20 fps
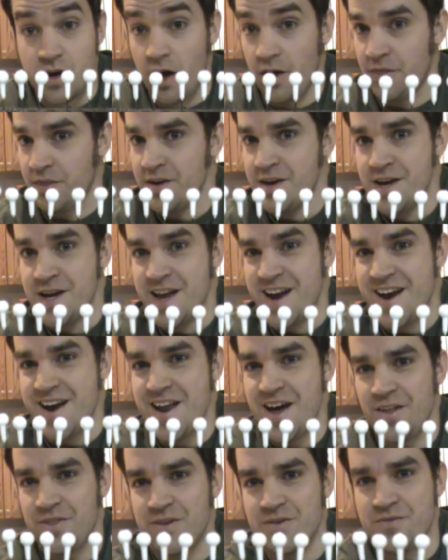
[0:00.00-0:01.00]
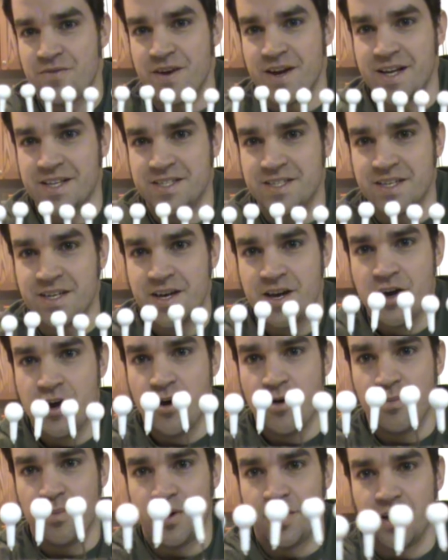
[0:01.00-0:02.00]
No, nothing fancy.
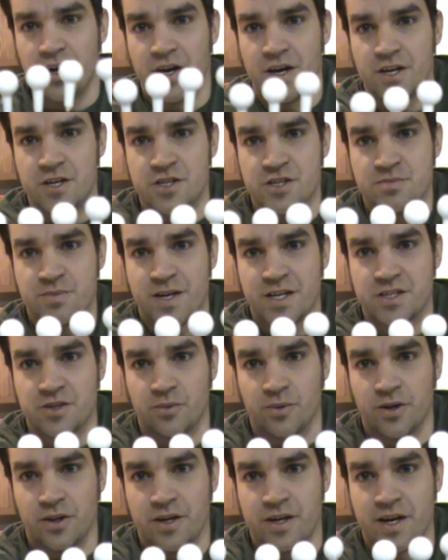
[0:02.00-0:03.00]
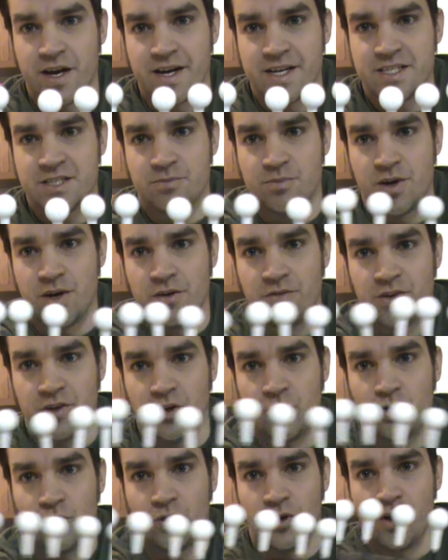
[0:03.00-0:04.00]
But uh, it just makes it really nice to be able
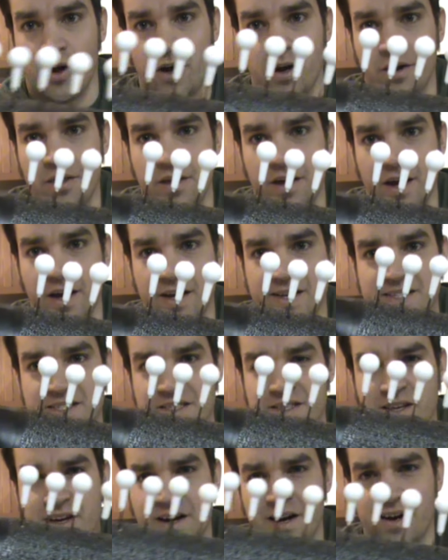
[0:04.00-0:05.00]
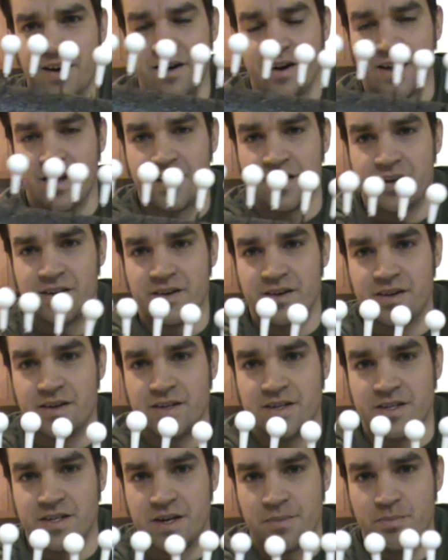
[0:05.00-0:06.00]
to hold on to the ends there and
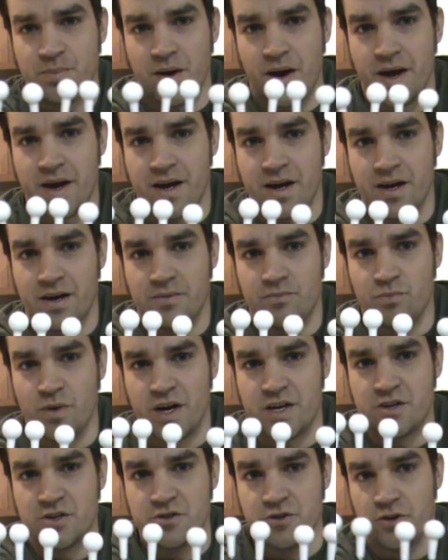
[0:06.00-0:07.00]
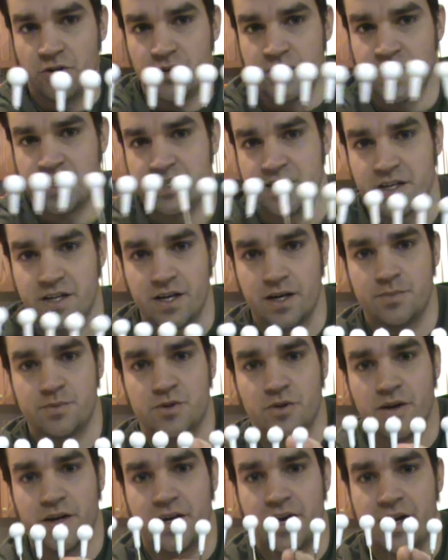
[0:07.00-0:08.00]
dip. I, uh, I use a little Dixie cup,
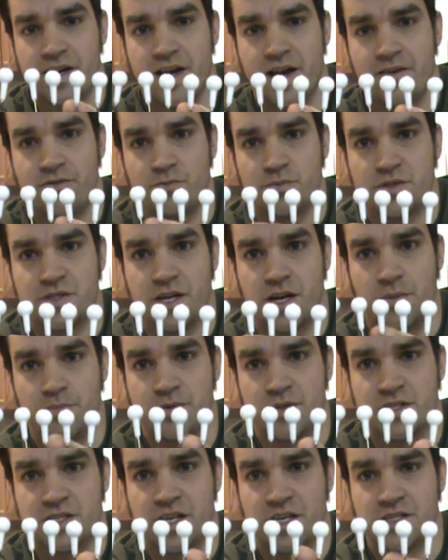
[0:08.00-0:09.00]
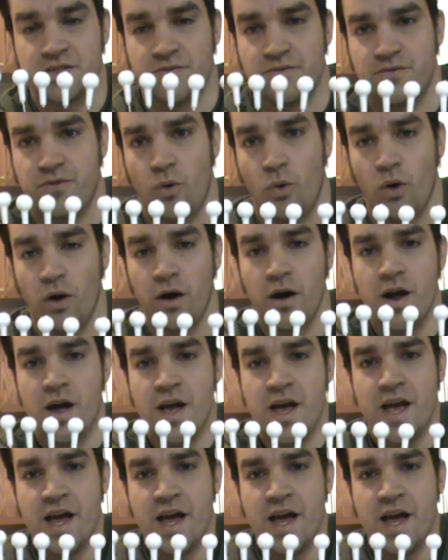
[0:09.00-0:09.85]
so I kind of have them set up in sets of four.